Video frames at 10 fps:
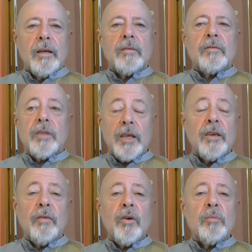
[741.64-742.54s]
Thank
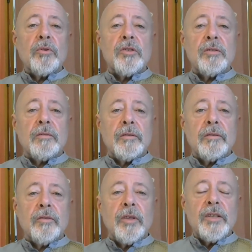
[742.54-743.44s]
you very much
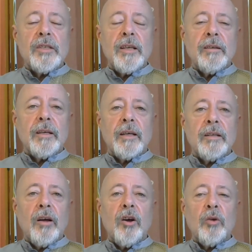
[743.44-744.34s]
for listening,
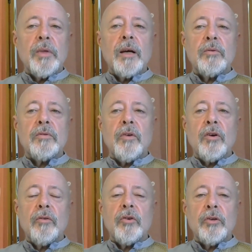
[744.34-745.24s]
and I hope that was
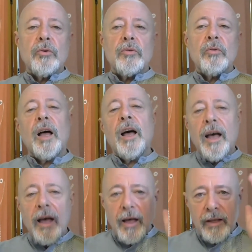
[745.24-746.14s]
very, very useful,
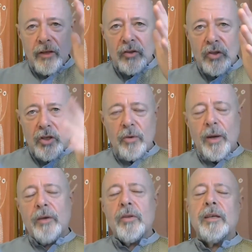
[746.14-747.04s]
and I'll see you
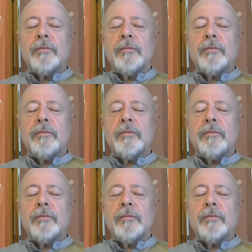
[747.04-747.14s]
out there.